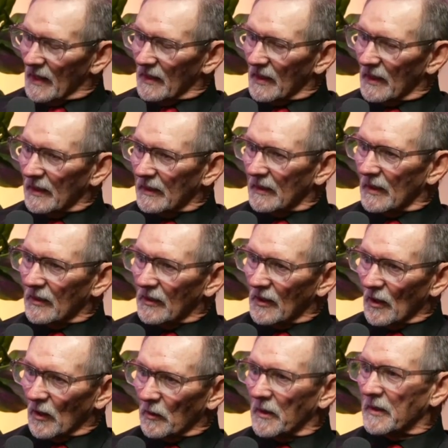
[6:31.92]
The
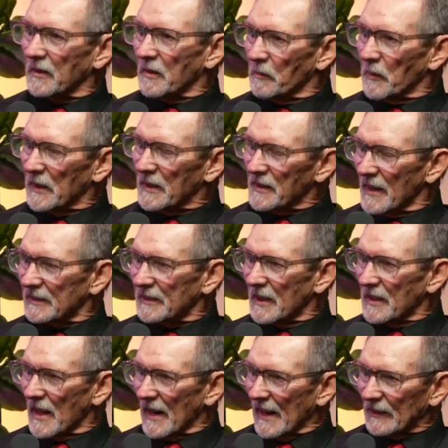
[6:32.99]
PTSD
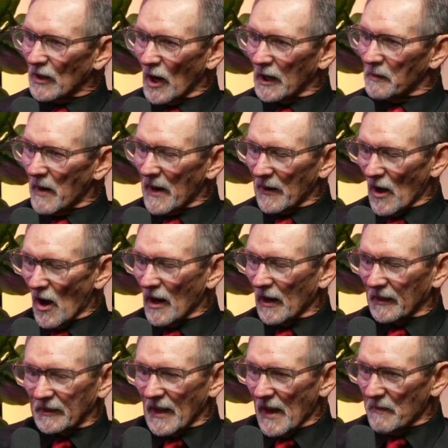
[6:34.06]
that I talk about all
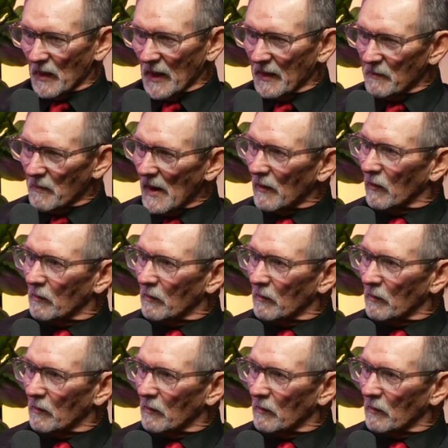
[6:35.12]
the time, my